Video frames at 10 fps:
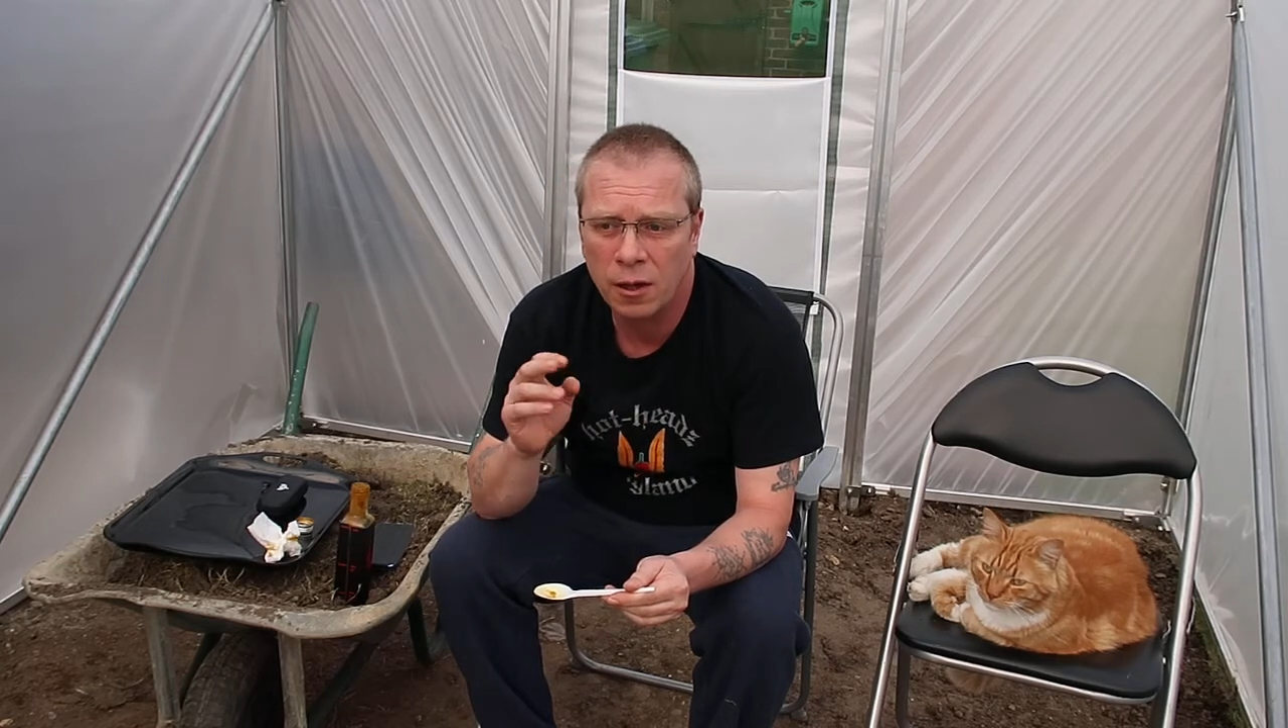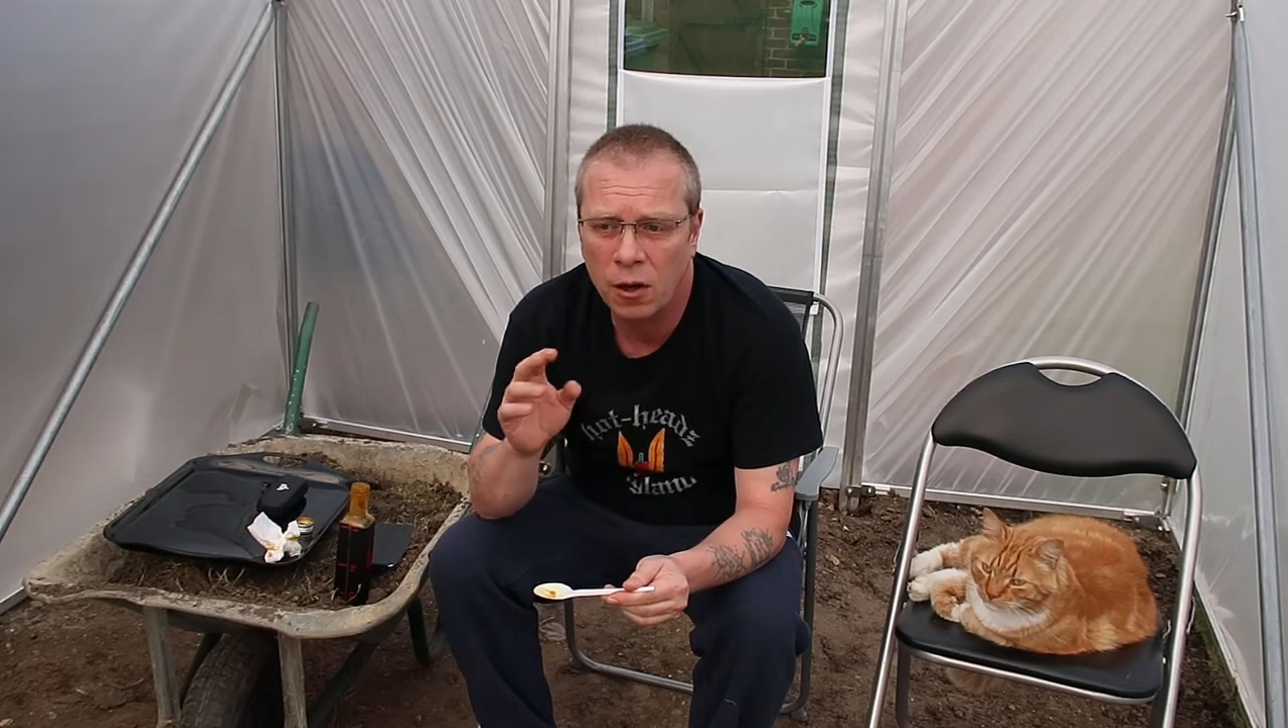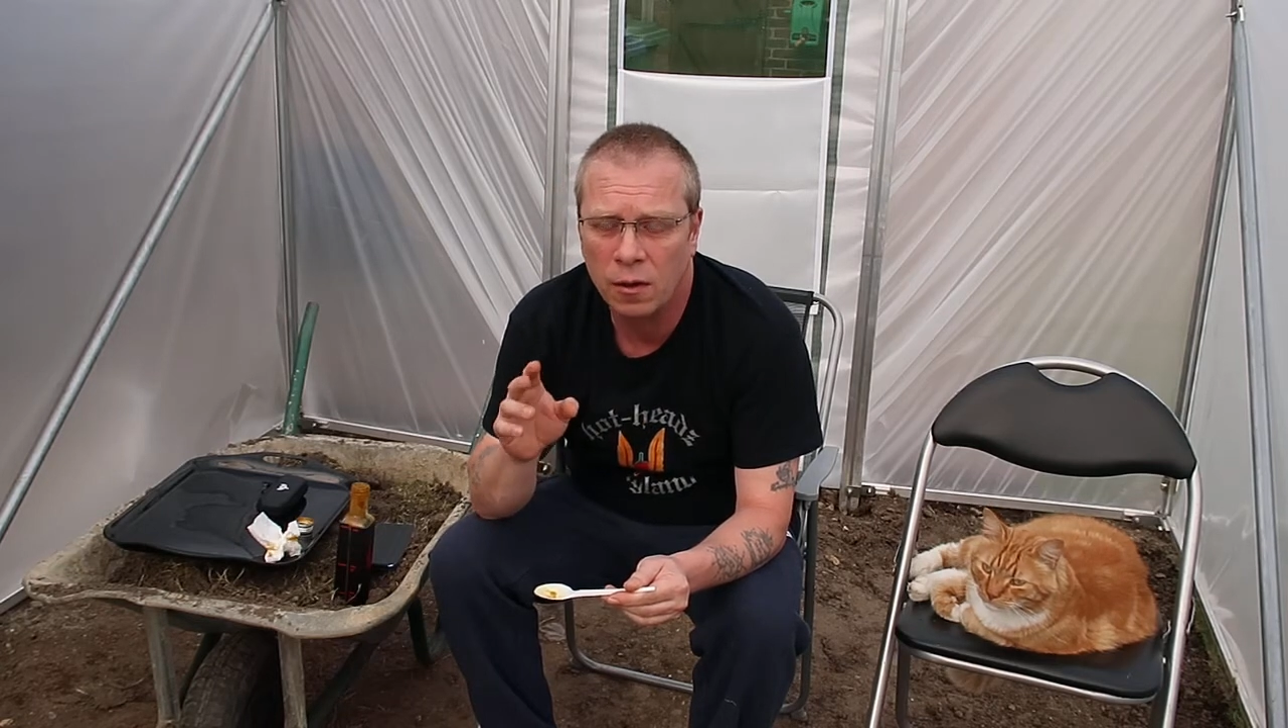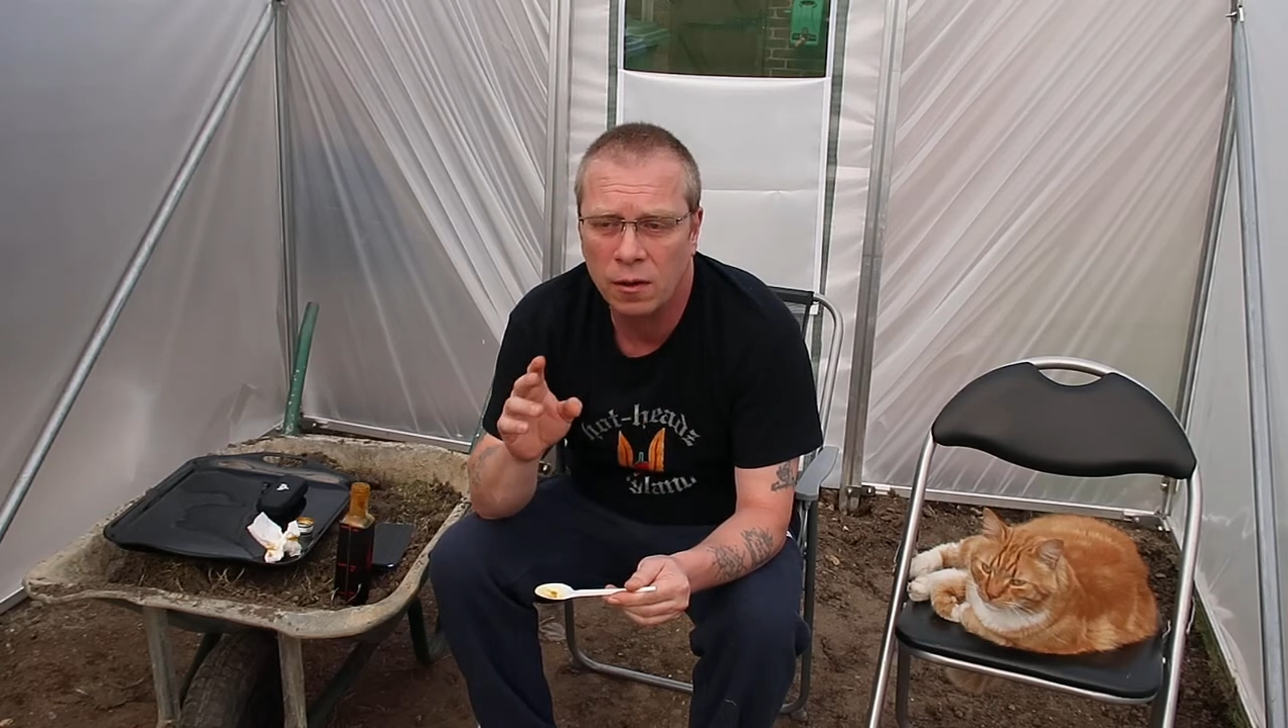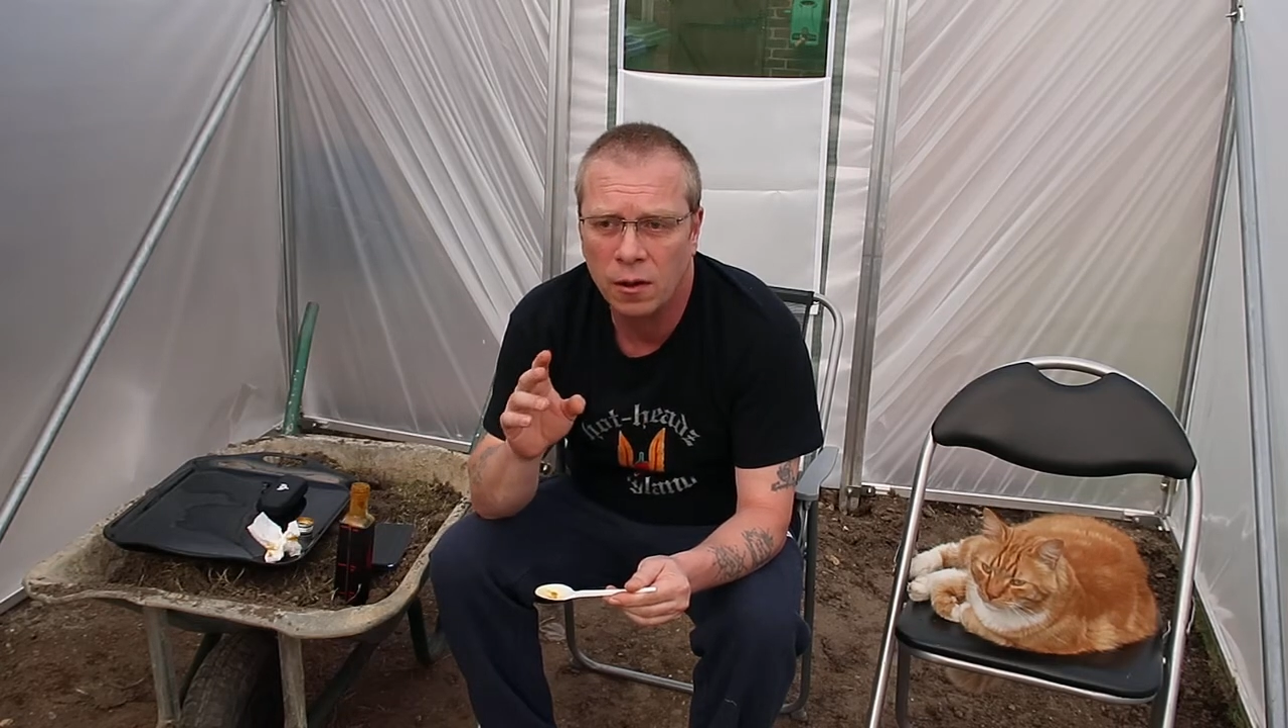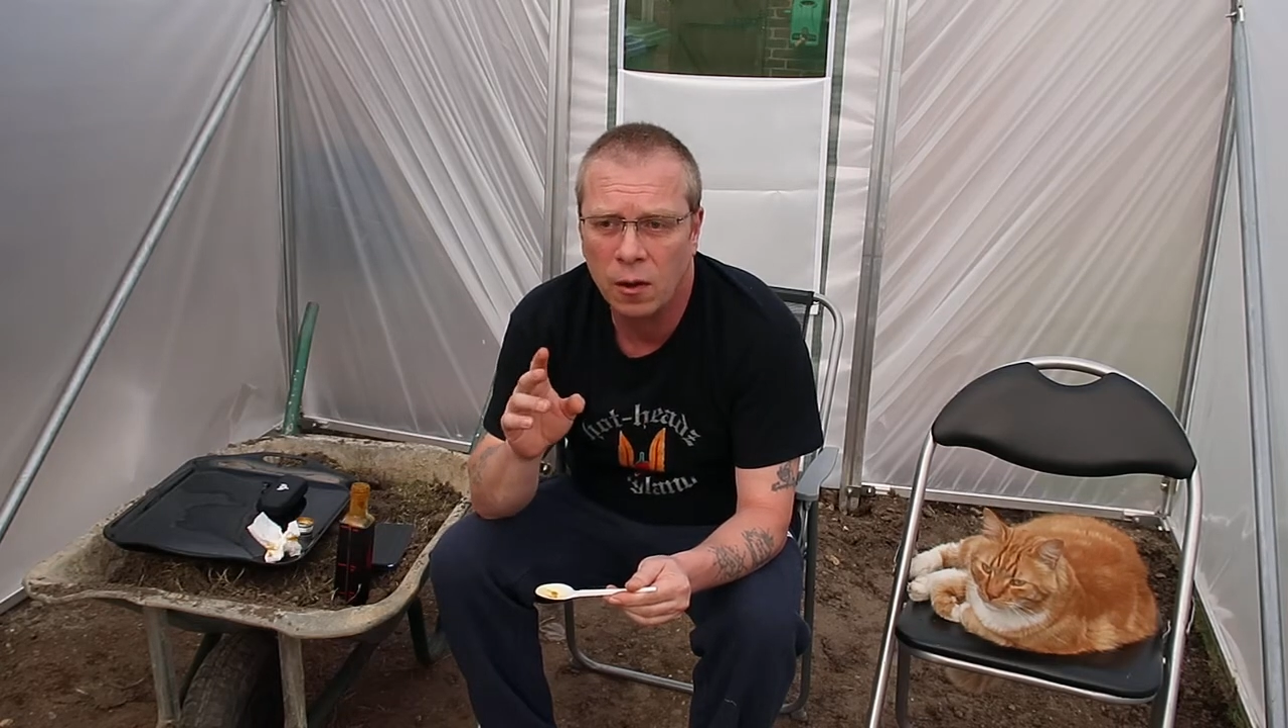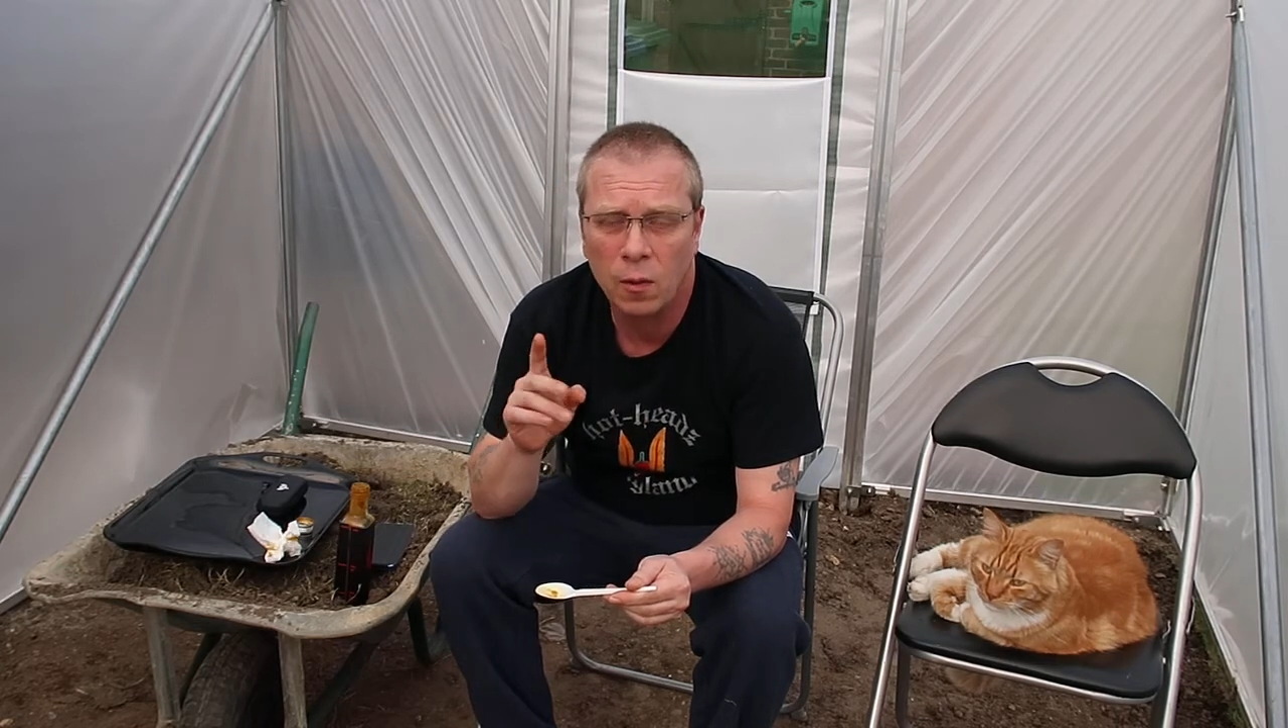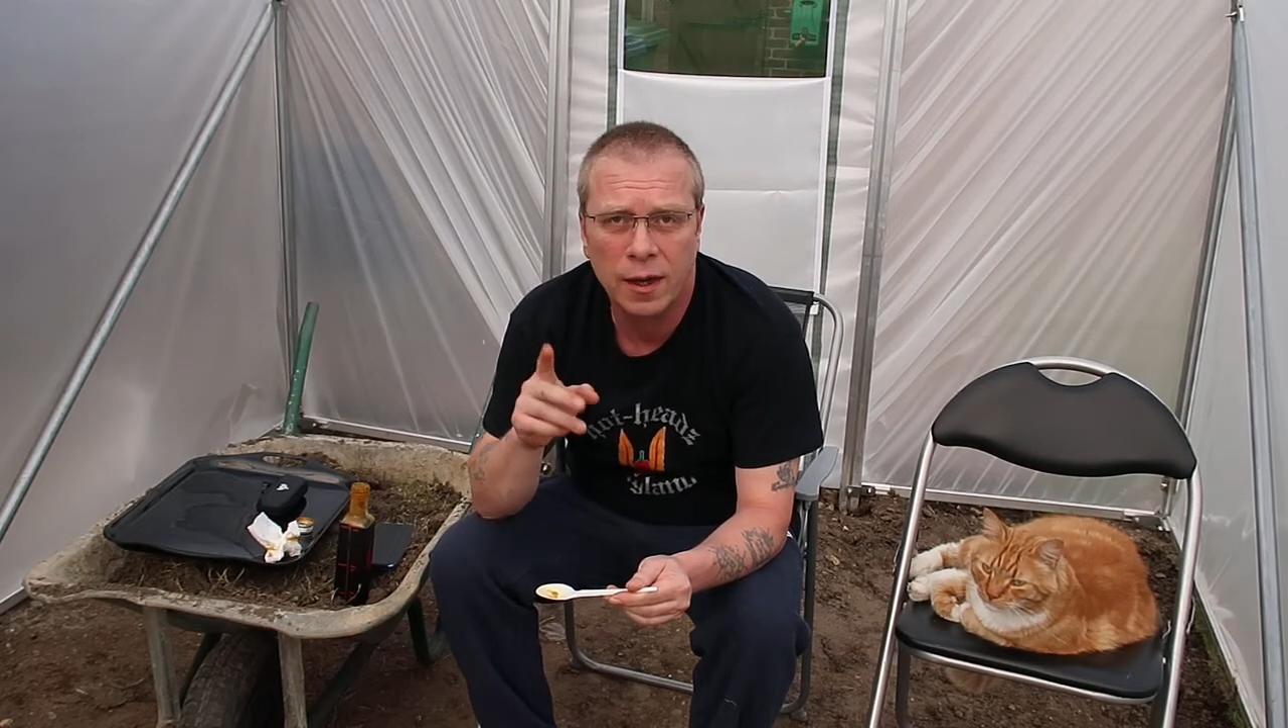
hot hot